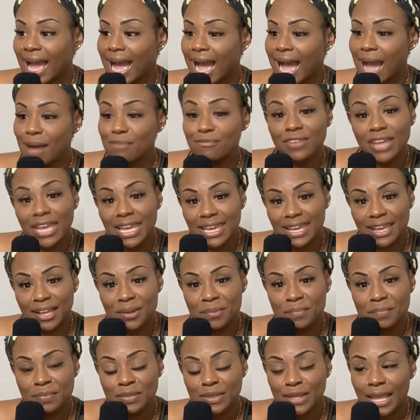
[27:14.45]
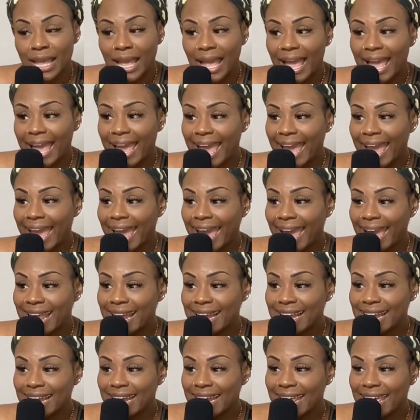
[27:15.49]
I'm vegan. And